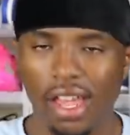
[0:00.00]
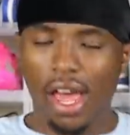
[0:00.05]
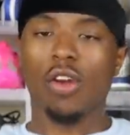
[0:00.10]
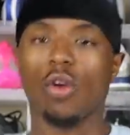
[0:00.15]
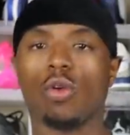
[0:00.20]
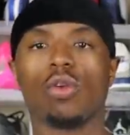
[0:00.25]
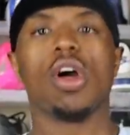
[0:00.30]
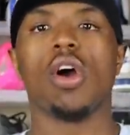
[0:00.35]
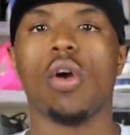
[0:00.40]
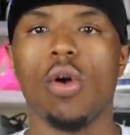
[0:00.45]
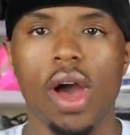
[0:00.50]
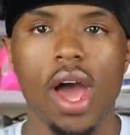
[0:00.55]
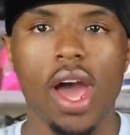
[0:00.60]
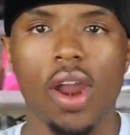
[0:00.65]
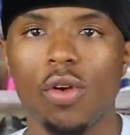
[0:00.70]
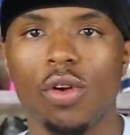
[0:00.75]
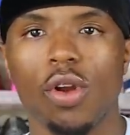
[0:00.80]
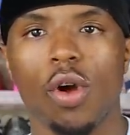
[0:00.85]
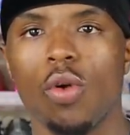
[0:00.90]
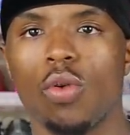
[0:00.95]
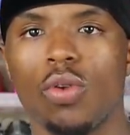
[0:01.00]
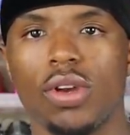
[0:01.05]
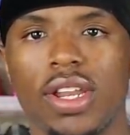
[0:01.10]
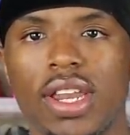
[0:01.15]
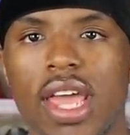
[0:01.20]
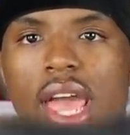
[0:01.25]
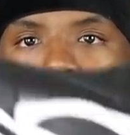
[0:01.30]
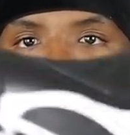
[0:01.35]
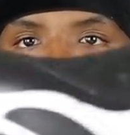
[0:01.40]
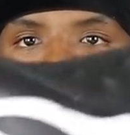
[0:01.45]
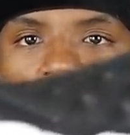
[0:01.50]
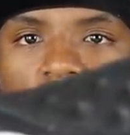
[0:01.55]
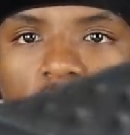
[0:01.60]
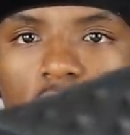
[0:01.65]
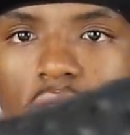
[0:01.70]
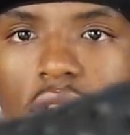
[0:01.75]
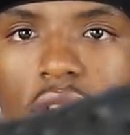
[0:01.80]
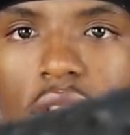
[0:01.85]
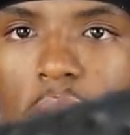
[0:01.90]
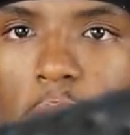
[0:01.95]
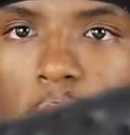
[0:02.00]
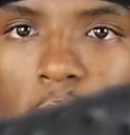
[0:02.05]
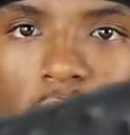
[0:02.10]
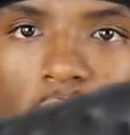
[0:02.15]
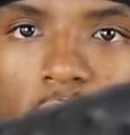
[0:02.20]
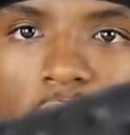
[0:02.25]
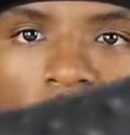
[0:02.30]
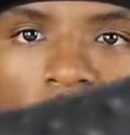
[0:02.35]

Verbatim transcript: I don't know. I don't know the name of this but